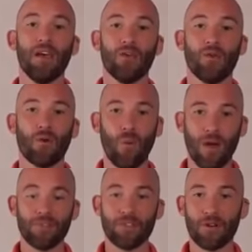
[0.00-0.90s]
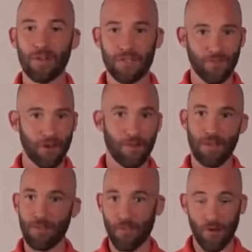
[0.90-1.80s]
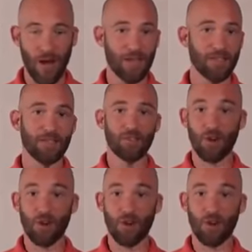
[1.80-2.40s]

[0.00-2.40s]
your web service from either Verizon